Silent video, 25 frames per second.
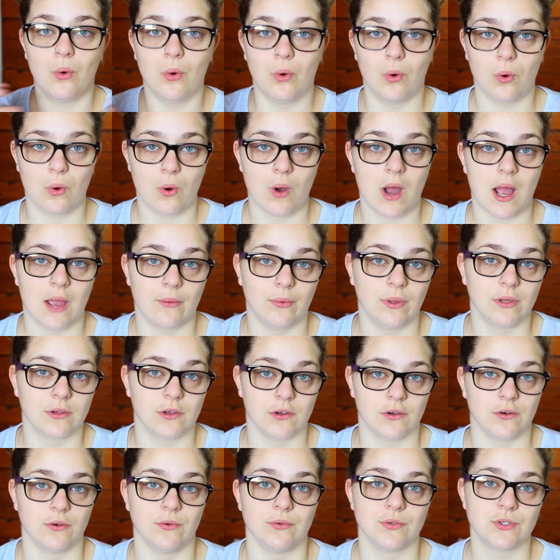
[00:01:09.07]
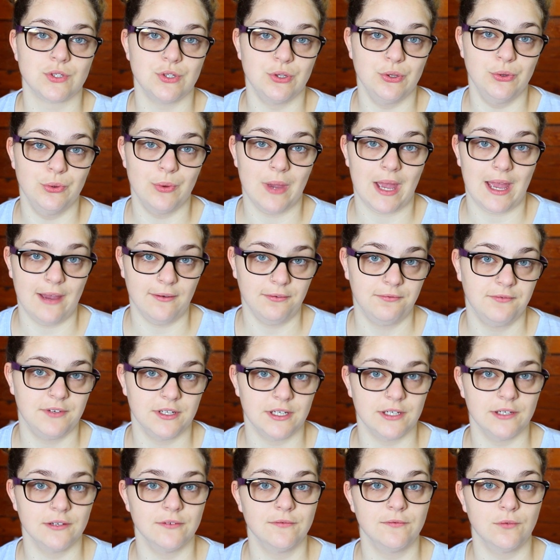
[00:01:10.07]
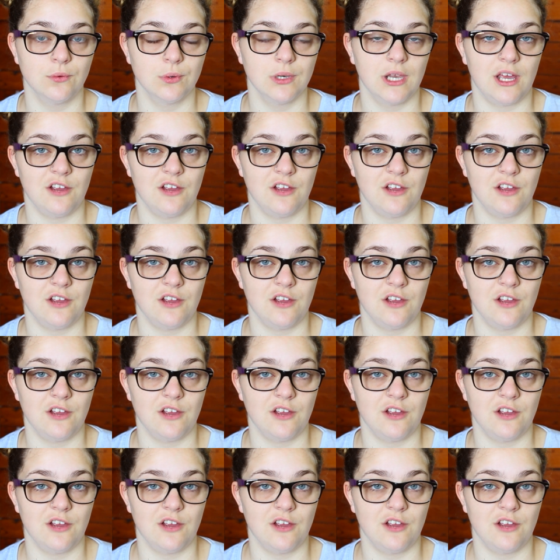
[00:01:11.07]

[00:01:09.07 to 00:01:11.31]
or I will go to AFTA for